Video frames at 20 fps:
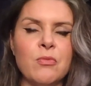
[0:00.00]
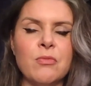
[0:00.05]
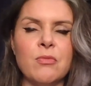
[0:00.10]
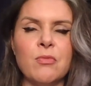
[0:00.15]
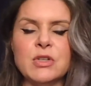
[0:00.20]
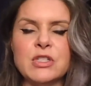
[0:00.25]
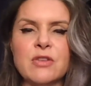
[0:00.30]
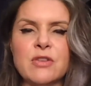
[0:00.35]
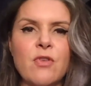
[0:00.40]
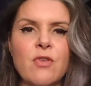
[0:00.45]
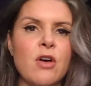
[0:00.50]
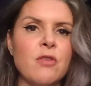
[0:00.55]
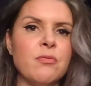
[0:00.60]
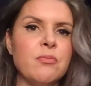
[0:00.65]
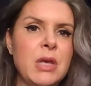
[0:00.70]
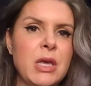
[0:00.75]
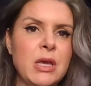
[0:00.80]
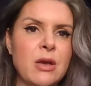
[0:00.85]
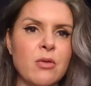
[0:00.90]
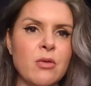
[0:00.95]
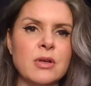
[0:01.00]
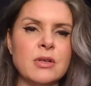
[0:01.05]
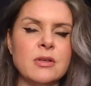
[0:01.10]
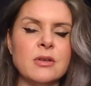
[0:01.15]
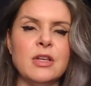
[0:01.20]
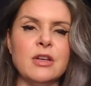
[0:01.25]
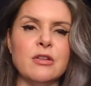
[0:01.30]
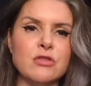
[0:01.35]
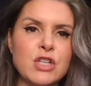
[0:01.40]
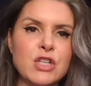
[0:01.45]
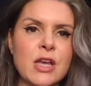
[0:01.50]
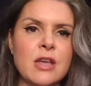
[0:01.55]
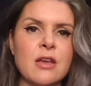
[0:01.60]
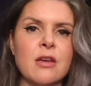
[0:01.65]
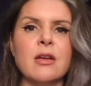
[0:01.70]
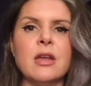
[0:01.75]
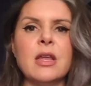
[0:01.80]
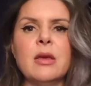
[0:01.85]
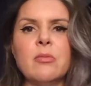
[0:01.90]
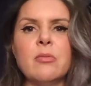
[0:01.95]
which involved me going,
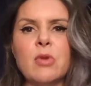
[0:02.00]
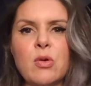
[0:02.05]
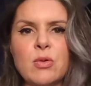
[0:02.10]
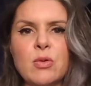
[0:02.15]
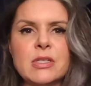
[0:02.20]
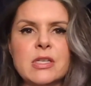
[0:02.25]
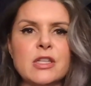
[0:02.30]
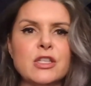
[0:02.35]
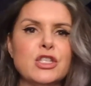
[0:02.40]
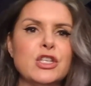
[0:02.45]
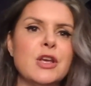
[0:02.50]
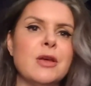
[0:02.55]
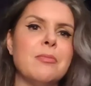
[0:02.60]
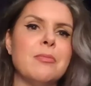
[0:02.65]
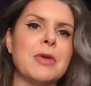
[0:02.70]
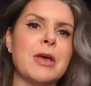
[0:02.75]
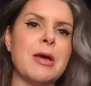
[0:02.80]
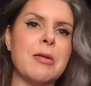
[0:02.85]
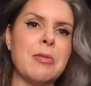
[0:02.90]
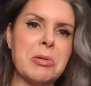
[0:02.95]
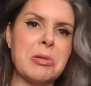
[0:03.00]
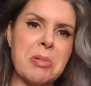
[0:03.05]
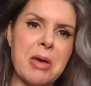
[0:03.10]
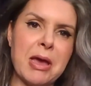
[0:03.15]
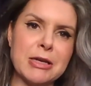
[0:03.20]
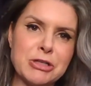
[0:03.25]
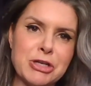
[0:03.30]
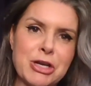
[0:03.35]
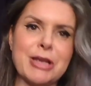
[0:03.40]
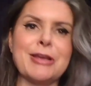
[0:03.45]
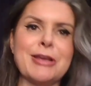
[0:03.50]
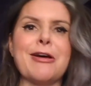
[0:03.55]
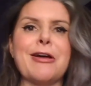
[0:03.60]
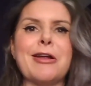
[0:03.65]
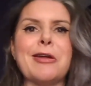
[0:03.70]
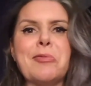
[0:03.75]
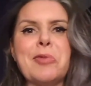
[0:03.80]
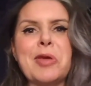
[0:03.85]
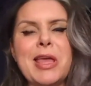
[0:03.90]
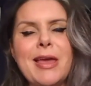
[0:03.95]
checking on him, going to the gym, coming back, checking
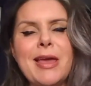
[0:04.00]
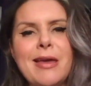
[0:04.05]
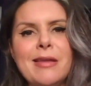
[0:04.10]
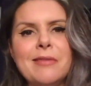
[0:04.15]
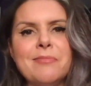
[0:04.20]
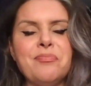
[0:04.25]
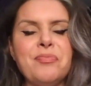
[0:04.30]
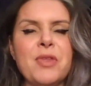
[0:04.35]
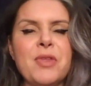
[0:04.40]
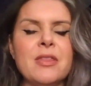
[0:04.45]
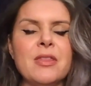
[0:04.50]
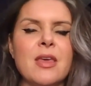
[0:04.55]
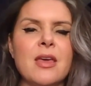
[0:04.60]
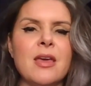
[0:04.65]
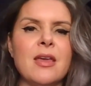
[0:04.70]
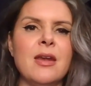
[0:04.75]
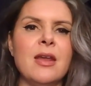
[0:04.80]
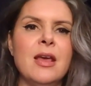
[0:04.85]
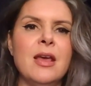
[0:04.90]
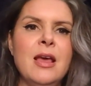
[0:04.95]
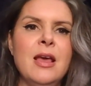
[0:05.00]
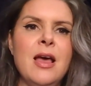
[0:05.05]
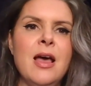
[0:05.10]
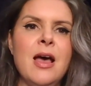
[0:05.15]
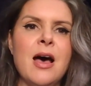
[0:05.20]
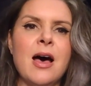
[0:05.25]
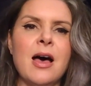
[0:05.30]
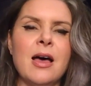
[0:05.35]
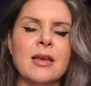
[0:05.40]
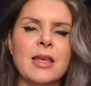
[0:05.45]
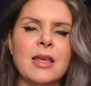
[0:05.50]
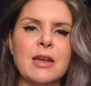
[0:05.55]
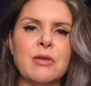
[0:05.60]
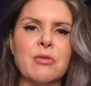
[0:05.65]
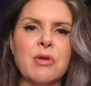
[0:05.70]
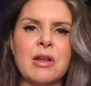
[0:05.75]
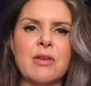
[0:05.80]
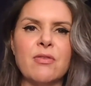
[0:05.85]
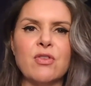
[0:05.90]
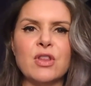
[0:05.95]
on him again, and then getting
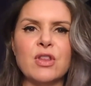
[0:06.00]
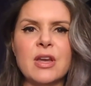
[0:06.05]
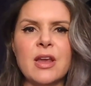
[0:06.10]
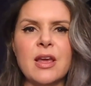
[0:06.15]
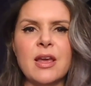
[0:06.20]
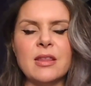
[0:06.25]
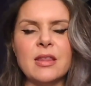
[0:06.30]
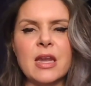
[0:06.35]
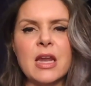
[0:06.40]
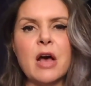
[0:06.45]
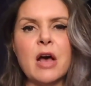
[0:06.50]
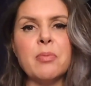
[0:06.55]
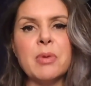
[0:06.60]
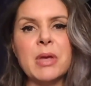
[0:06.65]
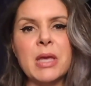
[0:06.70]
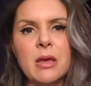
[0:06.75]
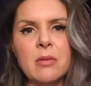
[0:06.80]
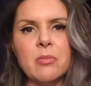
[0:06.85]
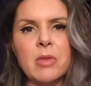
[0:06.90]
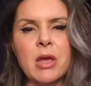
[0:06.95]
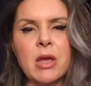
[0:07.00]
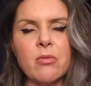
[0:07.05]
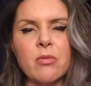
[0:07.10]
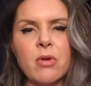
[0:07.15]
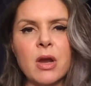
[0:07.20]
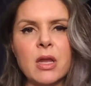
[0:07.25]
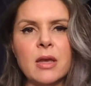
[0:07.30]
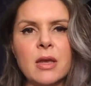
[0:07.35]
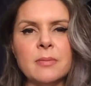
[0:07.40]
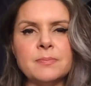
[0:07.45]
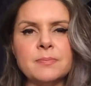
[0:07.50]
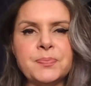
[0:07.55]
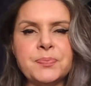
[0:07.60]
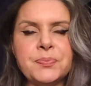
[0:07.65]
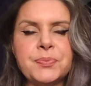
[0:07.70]
ready for the day and then helping him get ready.